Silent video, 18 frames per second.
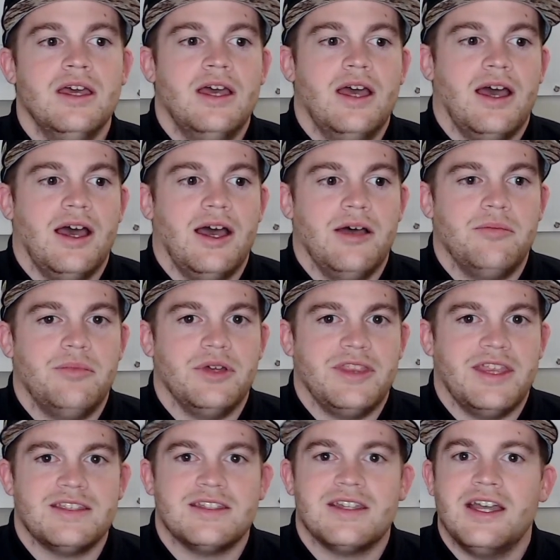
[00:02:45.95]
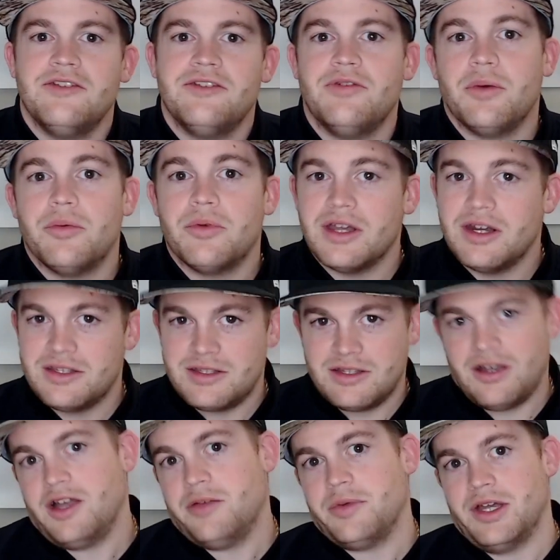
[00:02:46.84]
But that's kind of what we're going to
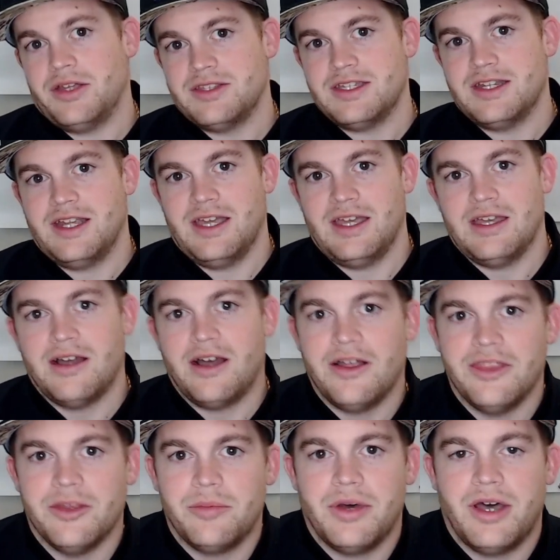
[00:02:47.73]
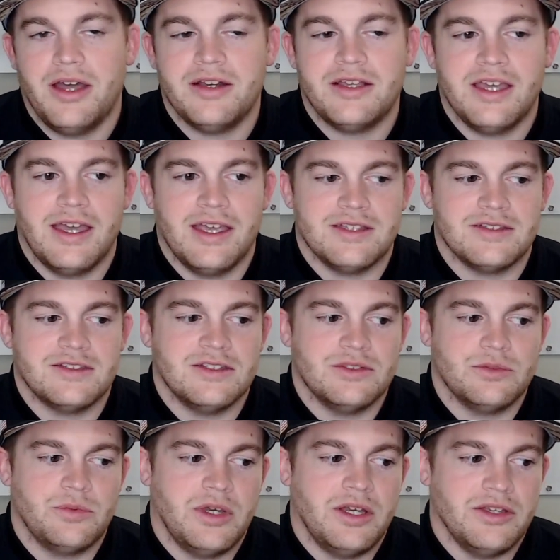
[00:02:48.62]
talk about today on the podcast
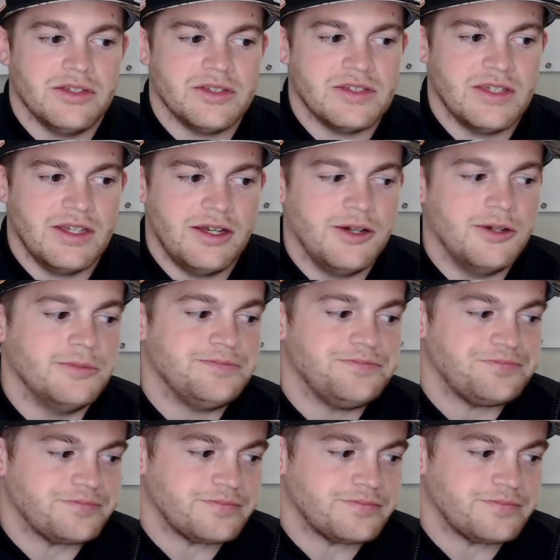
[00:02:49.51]
as well. So